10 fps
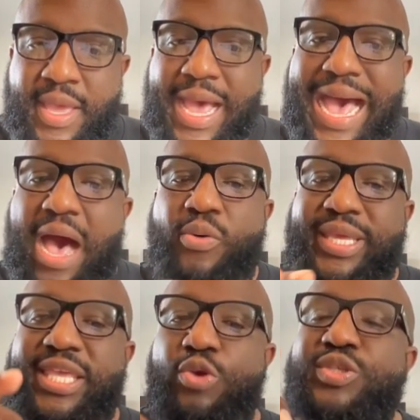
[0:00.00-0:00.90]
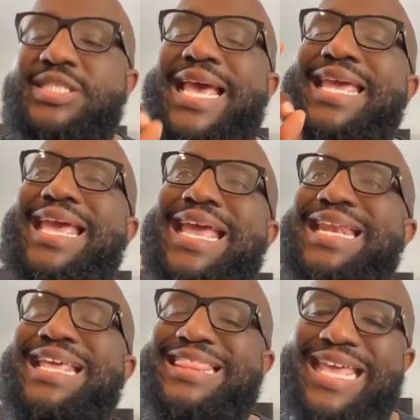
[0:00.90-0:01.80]
How can you say
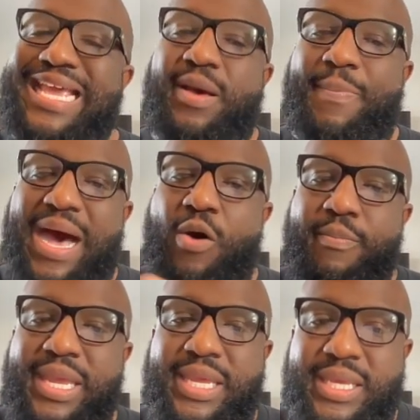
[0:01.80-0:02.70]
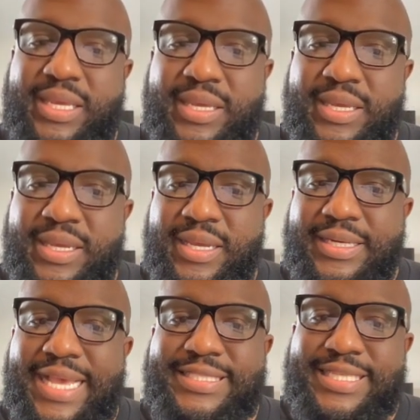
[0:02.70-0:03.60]
anything about me
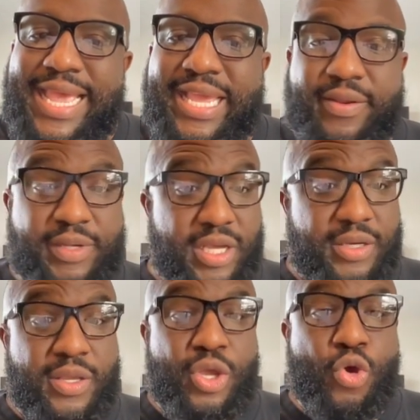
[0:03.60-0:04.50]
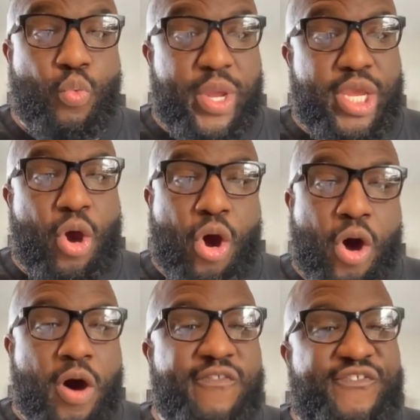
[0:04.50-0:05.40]
that's negative? Look, we
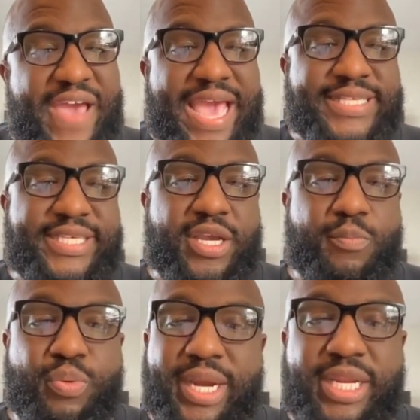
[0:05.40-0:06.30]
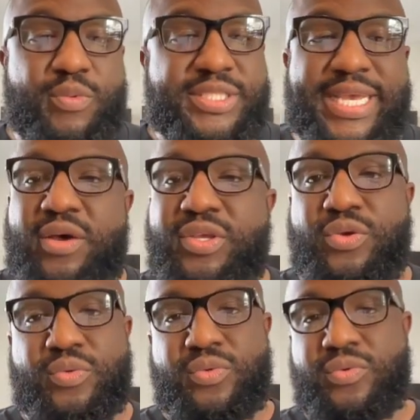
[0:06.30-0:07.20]
all facts here. Brittany will tell you.